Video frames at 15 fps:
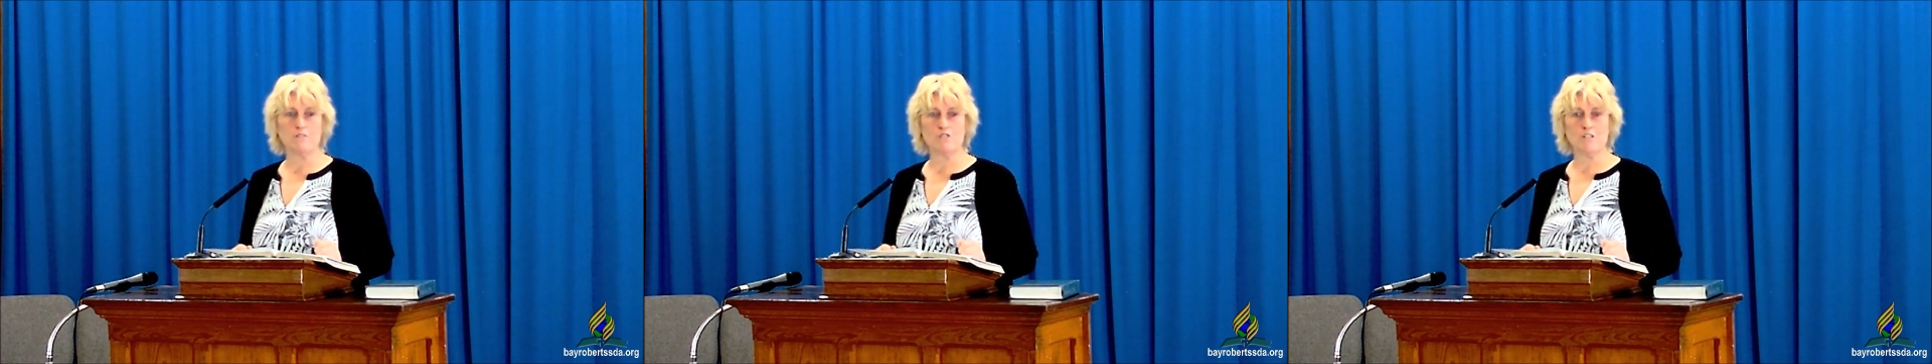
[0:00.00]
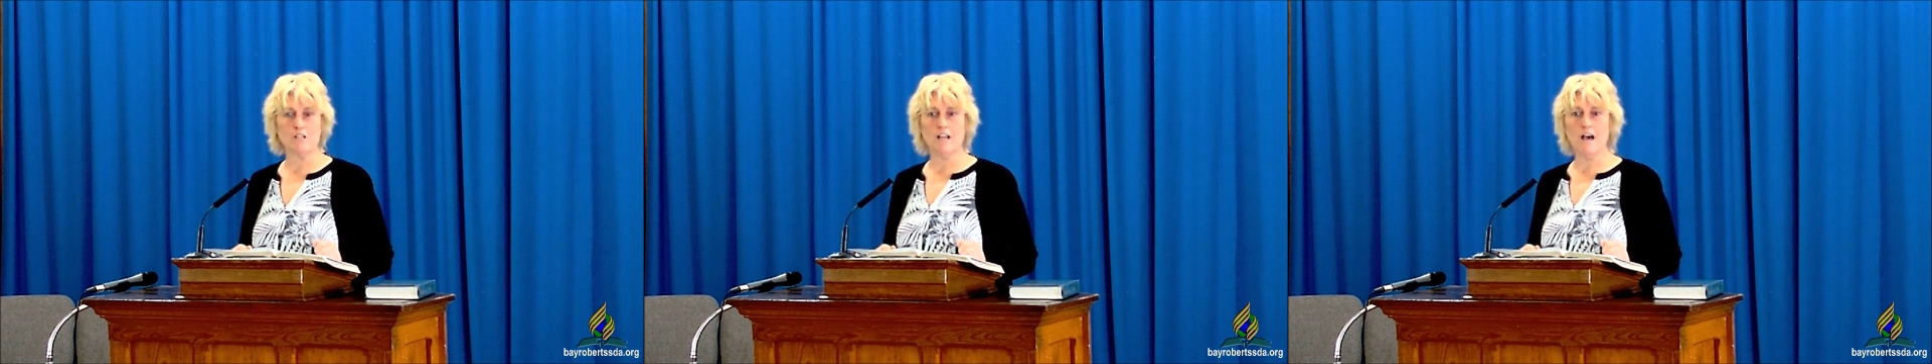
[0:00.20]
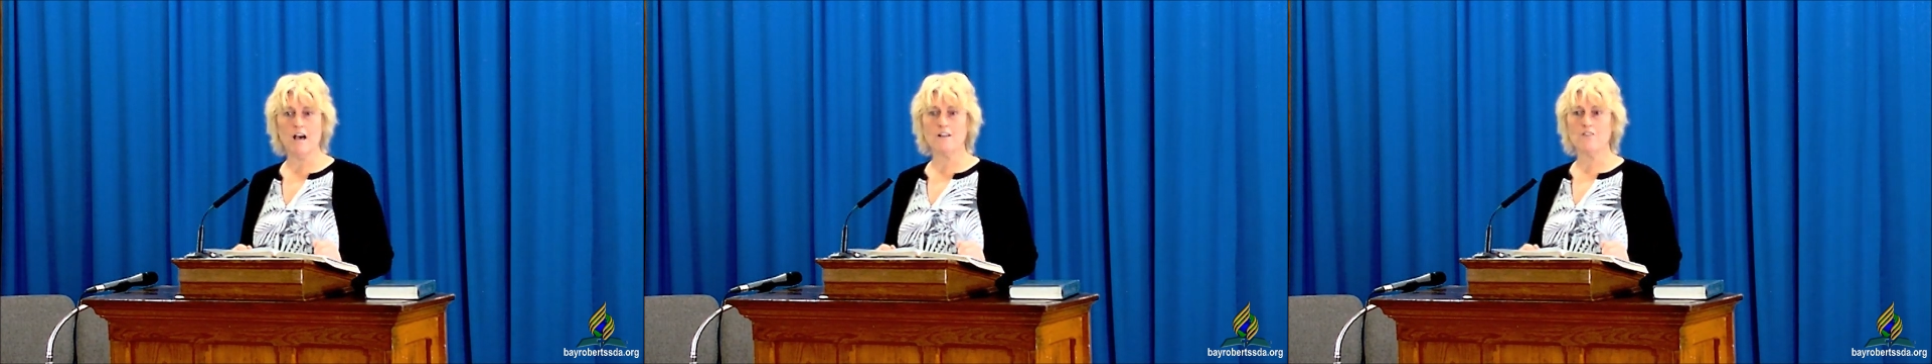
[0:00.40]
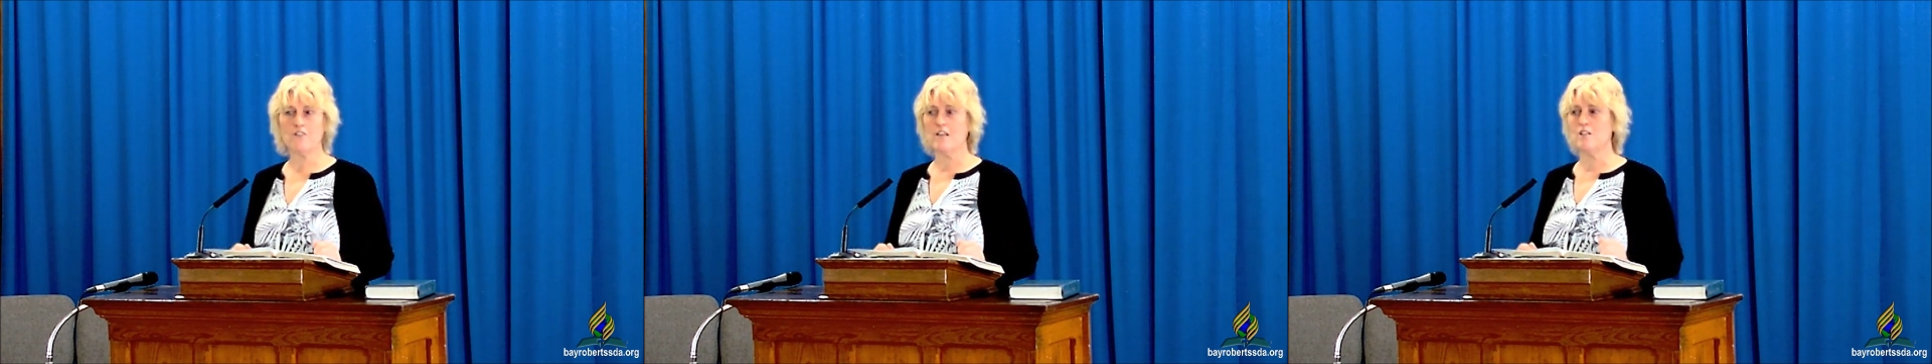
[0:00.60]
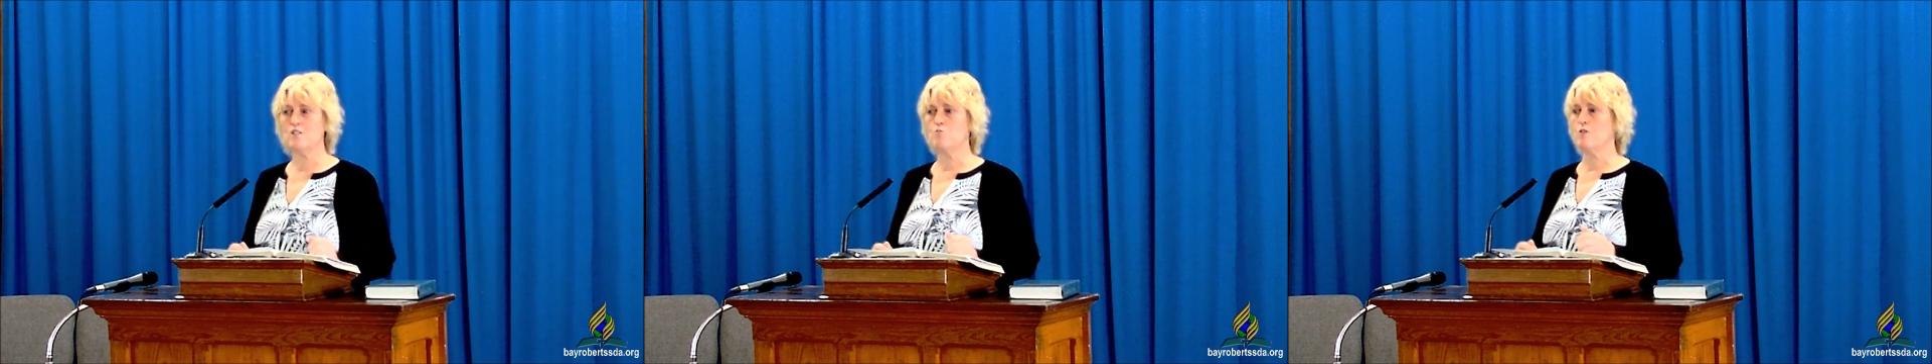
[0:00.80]
There's a lot of
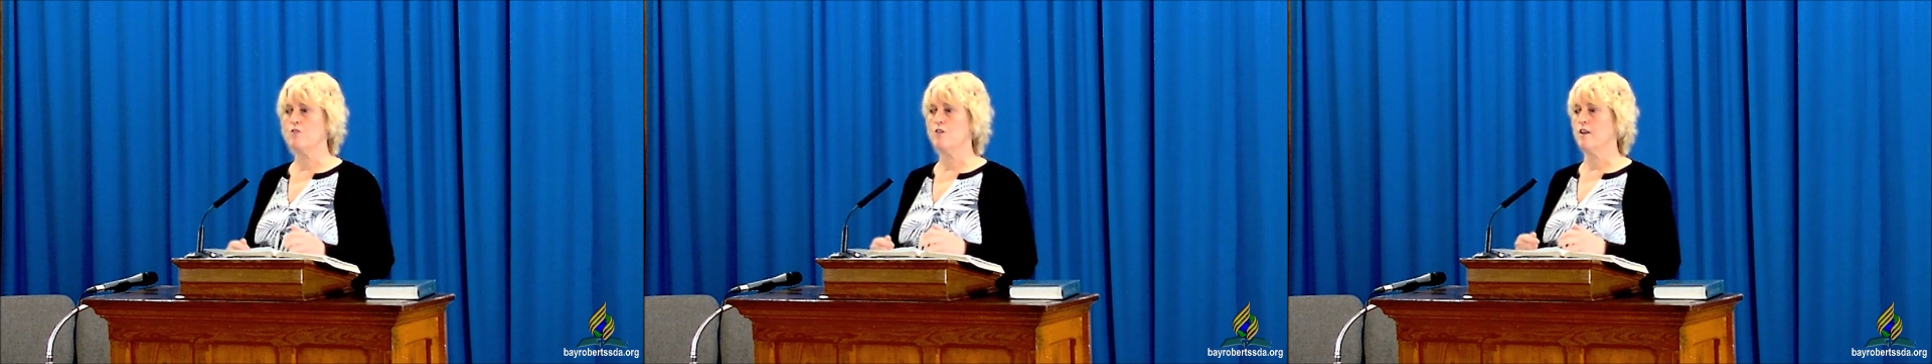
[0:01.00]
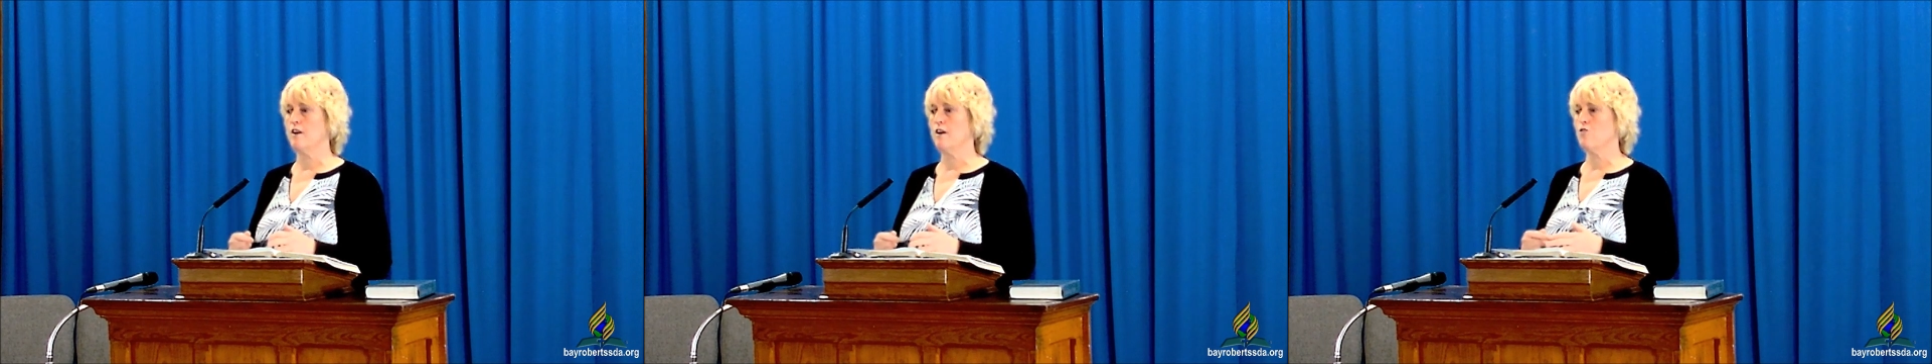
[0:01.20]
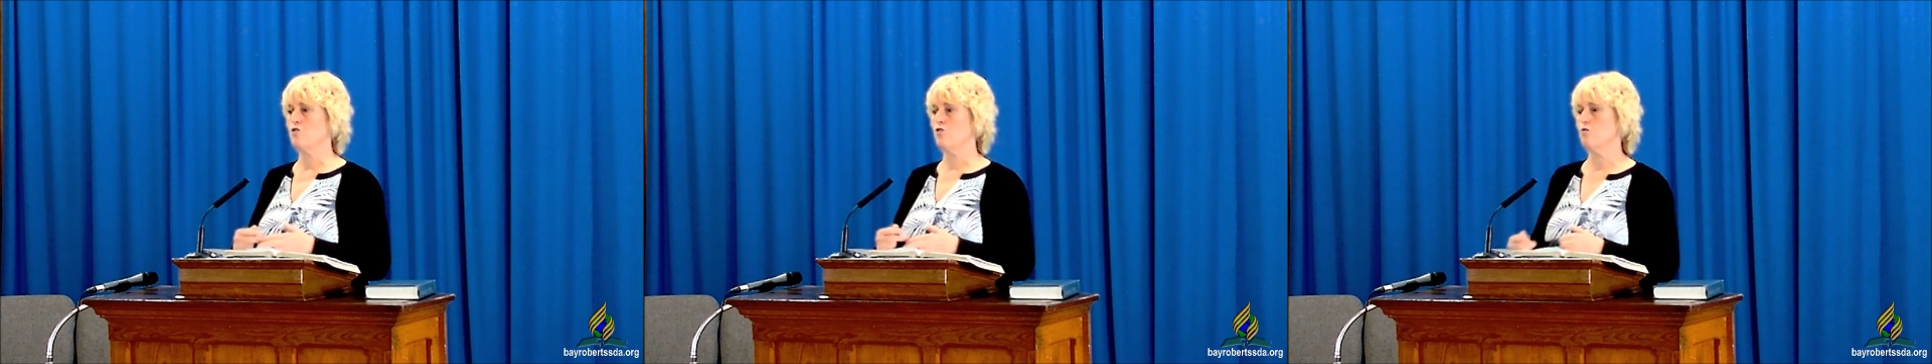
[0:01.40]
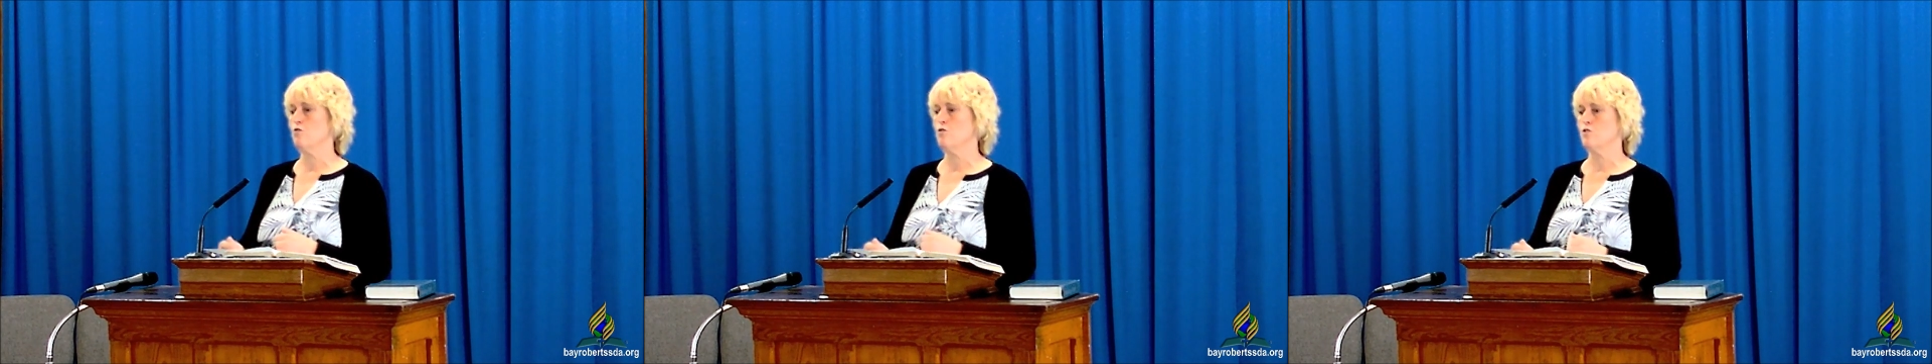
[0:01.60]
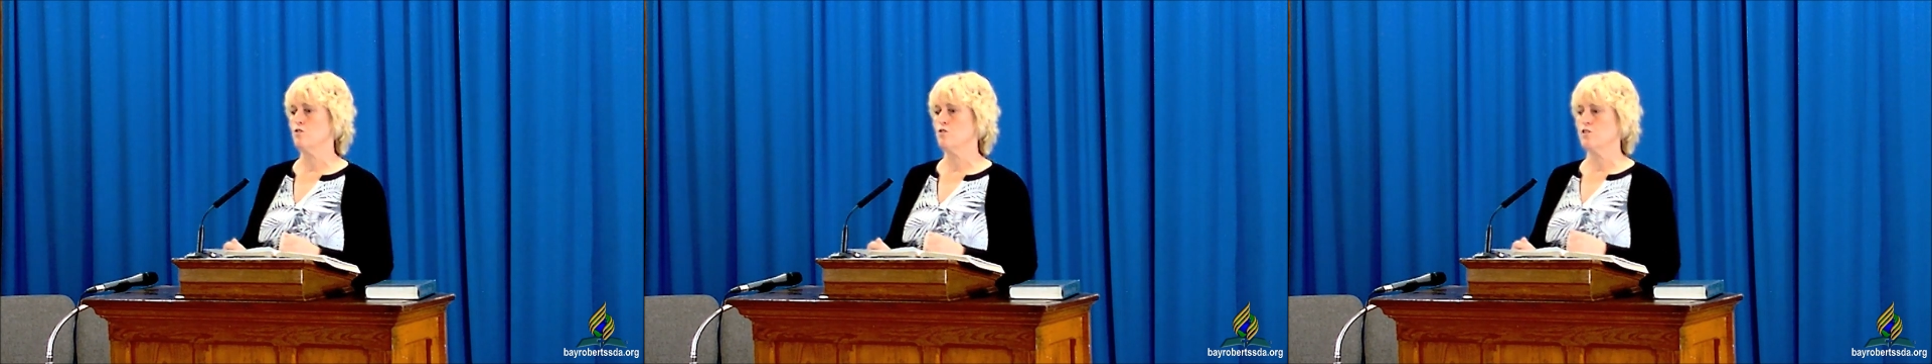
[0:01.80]
things within our schools.